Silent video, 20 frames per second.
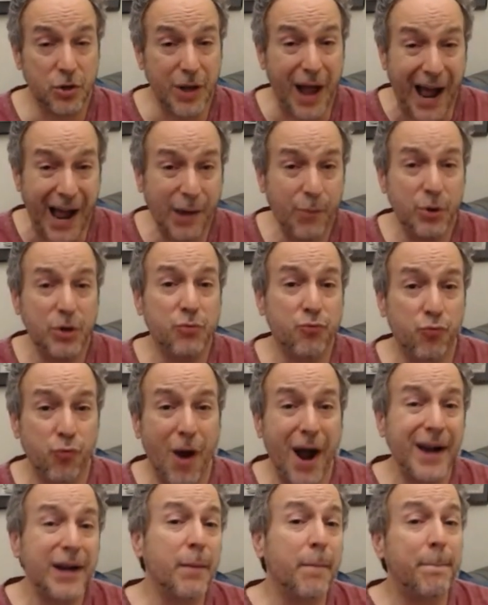i would
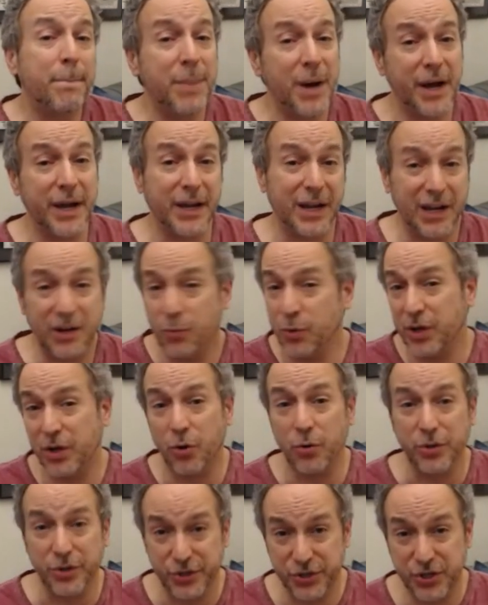ride a bike i go
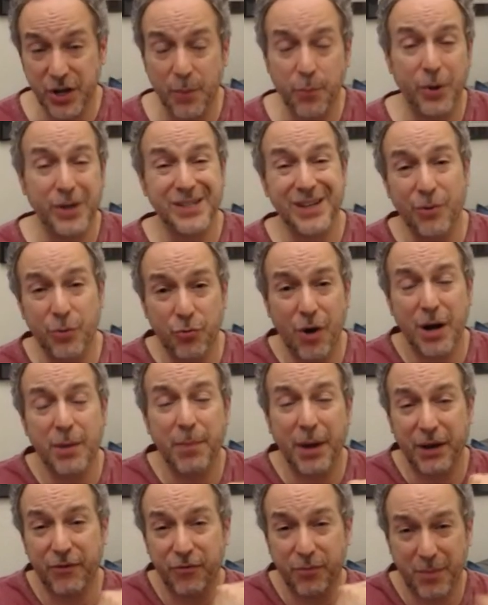in the subways i would ride a
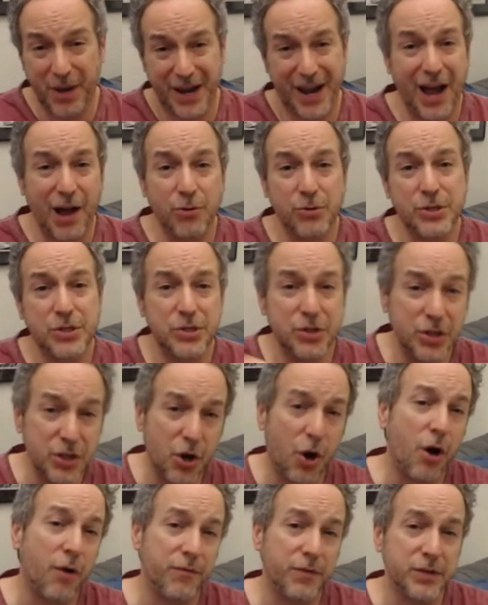bike from my house to the
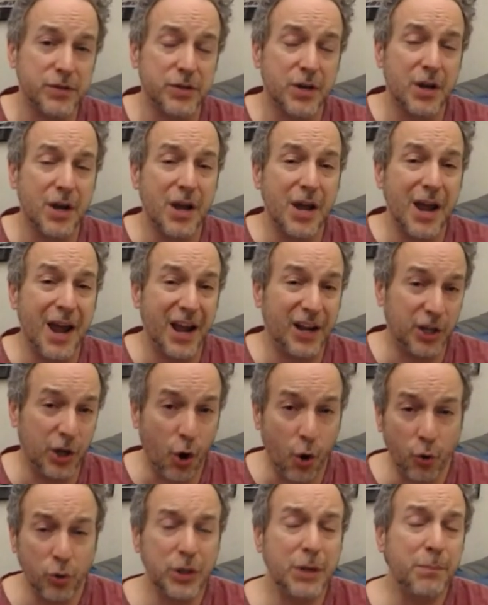office and the
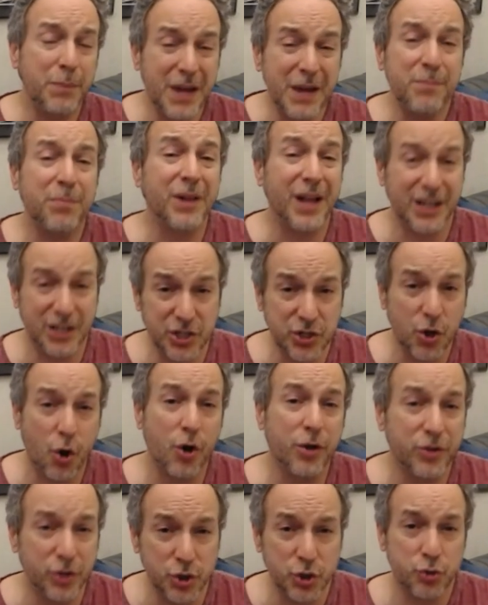only people i saw
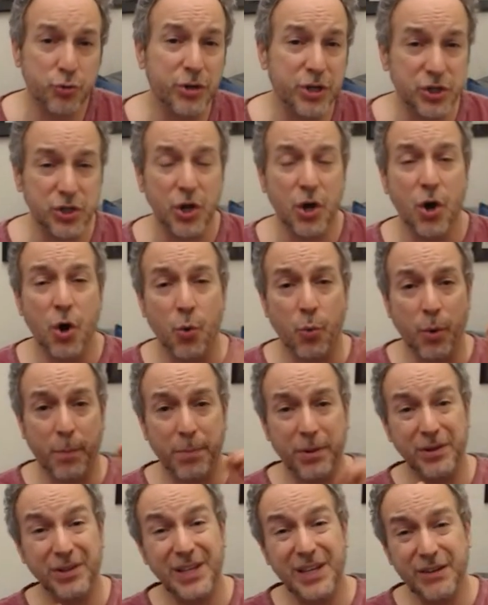in the streets were
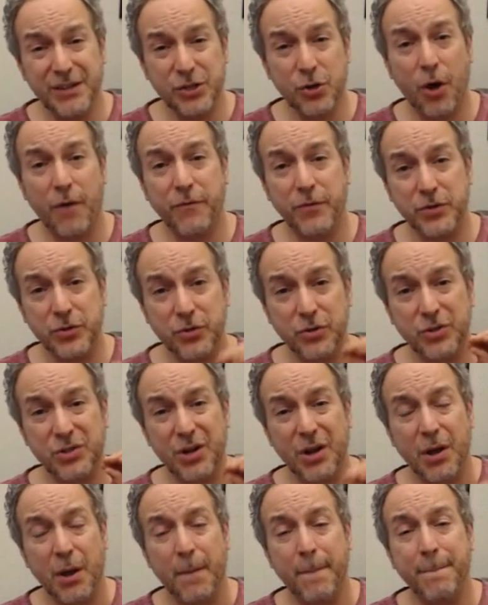police
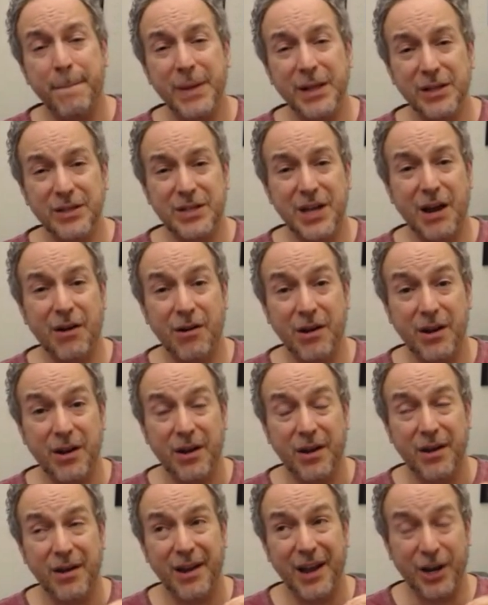officers military
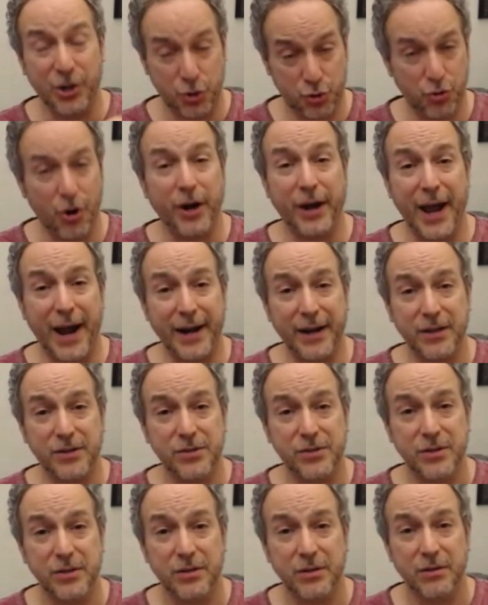and drug
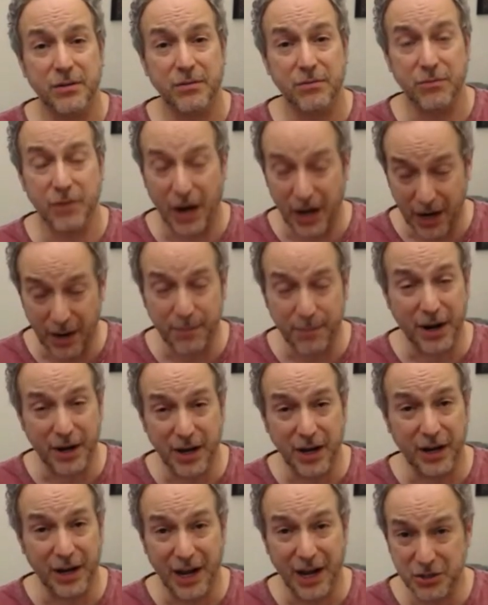addicts and i'm not
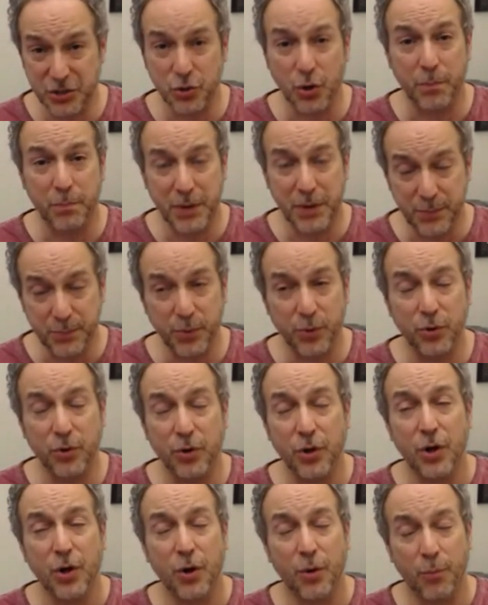kidding i saw people
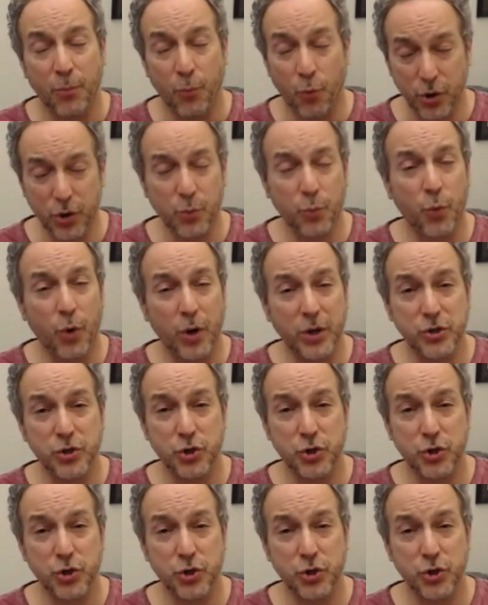more than once